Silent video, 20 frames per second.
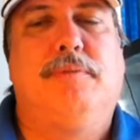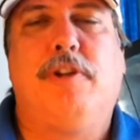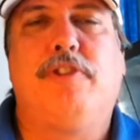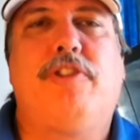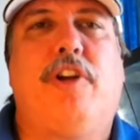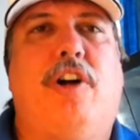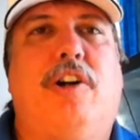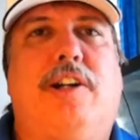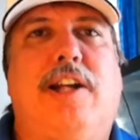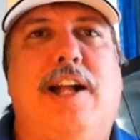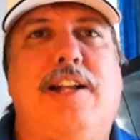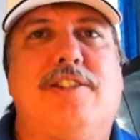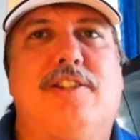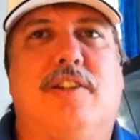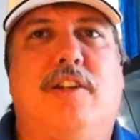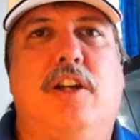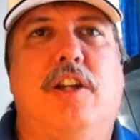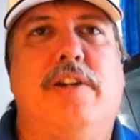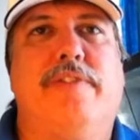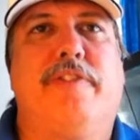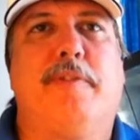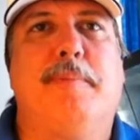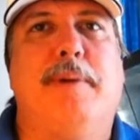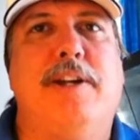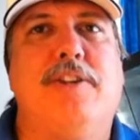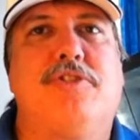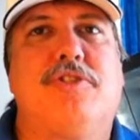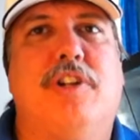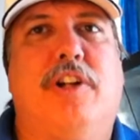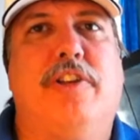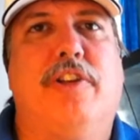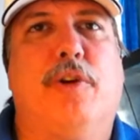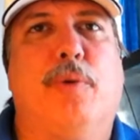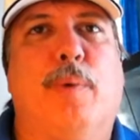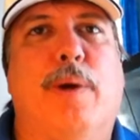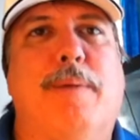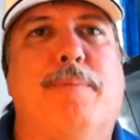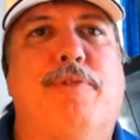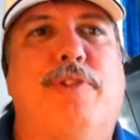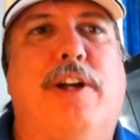There's all kinds of good information on their
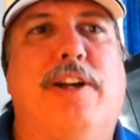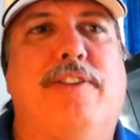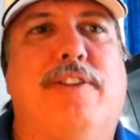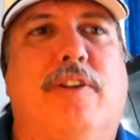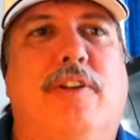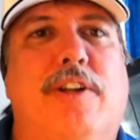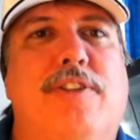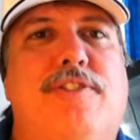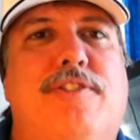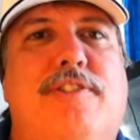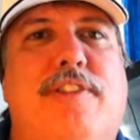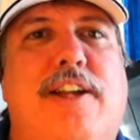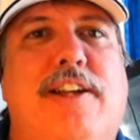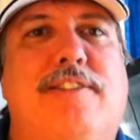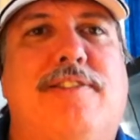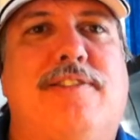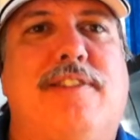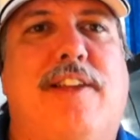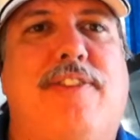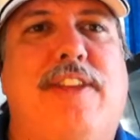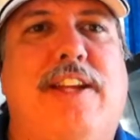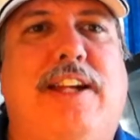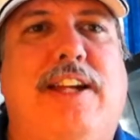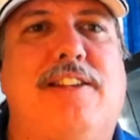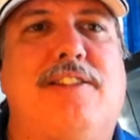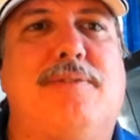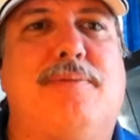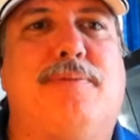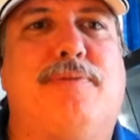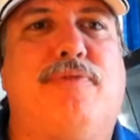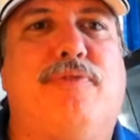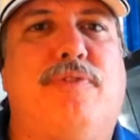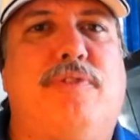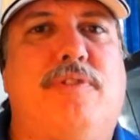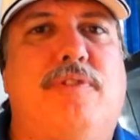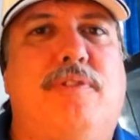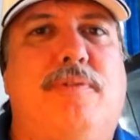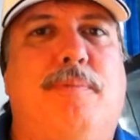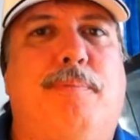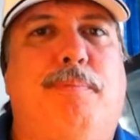website, though. That's I think that's
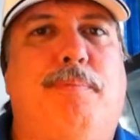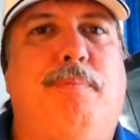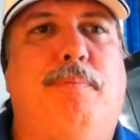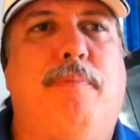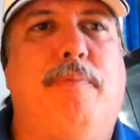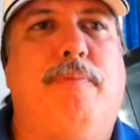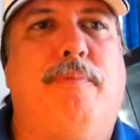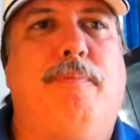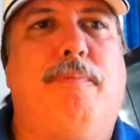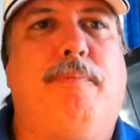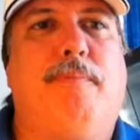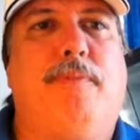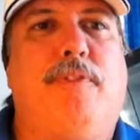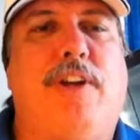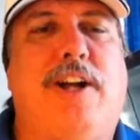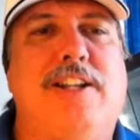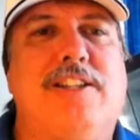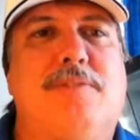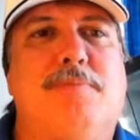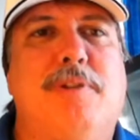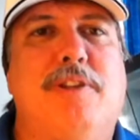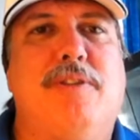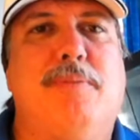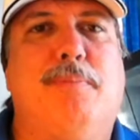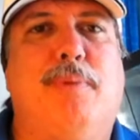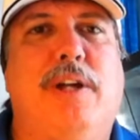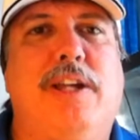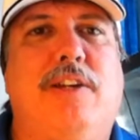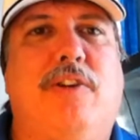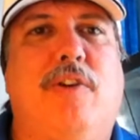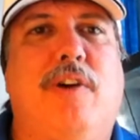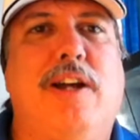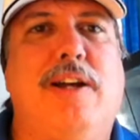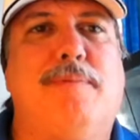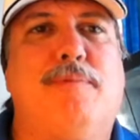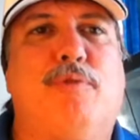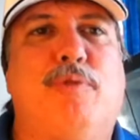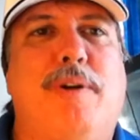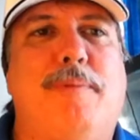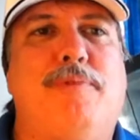Todd Smith and Blake
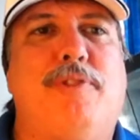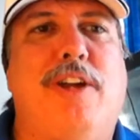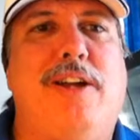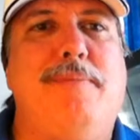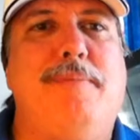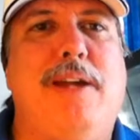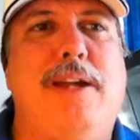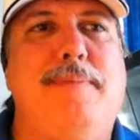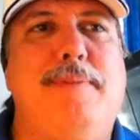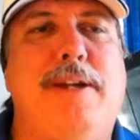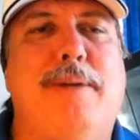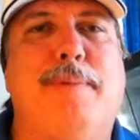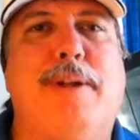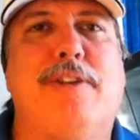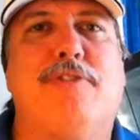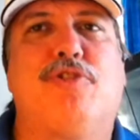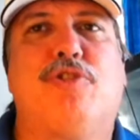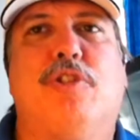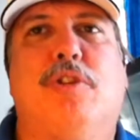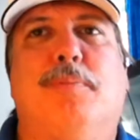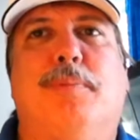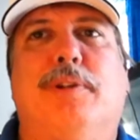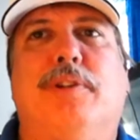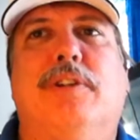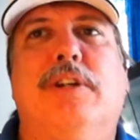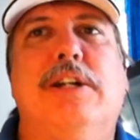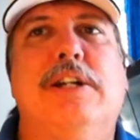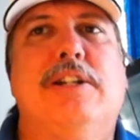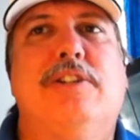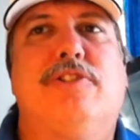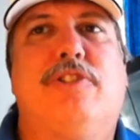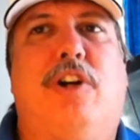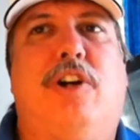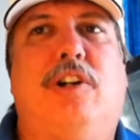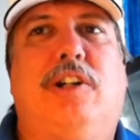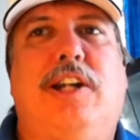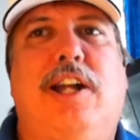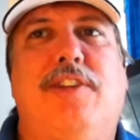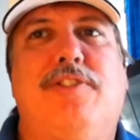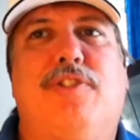Graham's website, maybe. I'm not sure, but it's
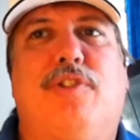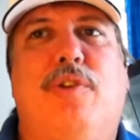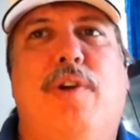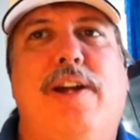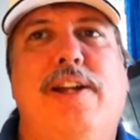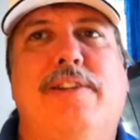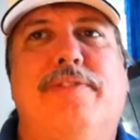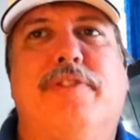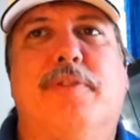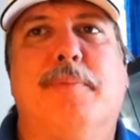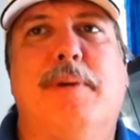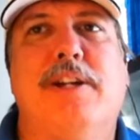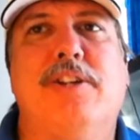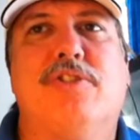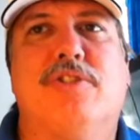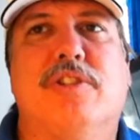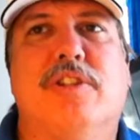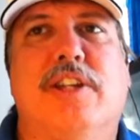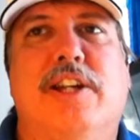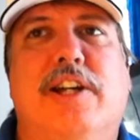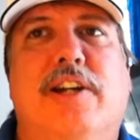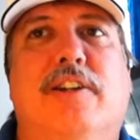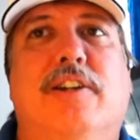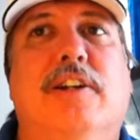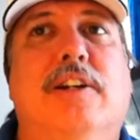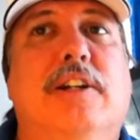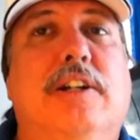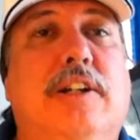all kinds of great information there.